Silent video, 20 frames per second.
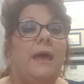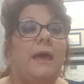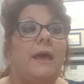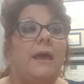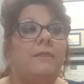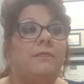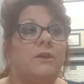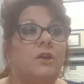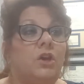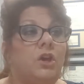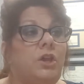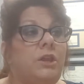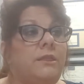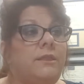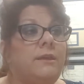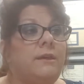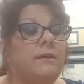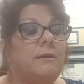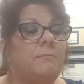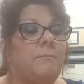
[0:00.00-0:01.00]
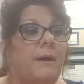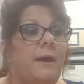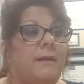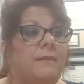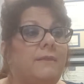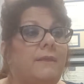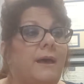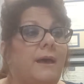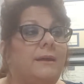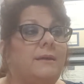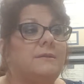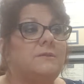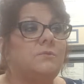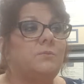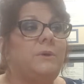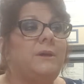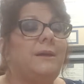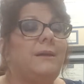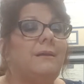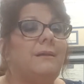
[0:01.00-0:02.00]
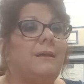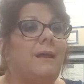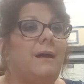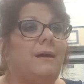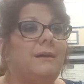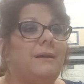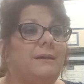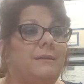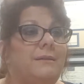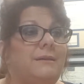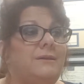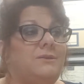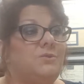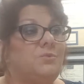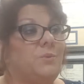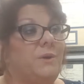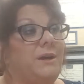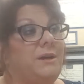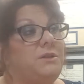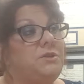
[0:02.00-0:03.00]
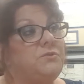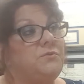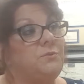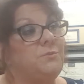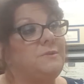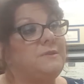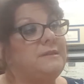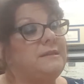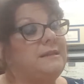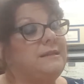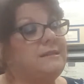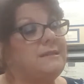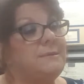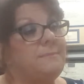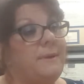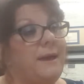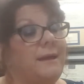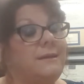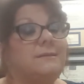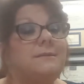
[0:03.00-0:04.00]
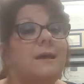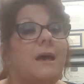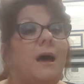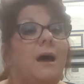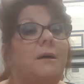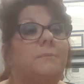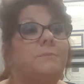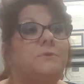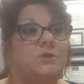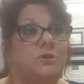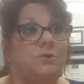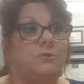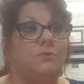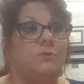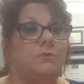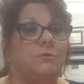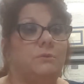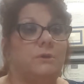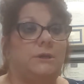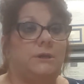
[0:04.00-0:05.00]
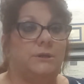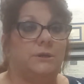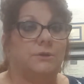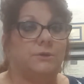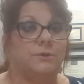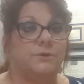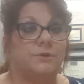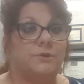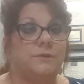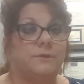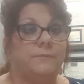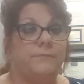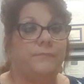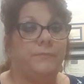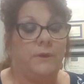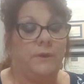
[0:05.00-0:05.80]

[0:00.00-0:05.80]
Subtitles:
And the good thing about that is we can lock in these rates from 6 months up to 3 years.